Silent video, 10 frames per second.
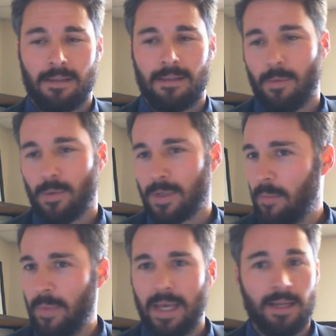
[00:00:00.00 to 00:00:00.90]
They were
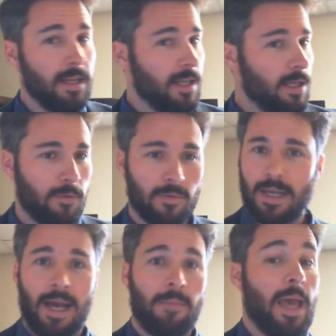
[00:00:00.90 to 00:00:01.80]
not paid any
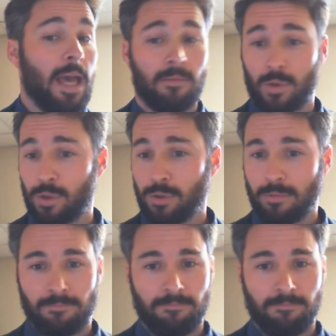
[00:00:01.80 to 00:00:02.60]
overtime ever.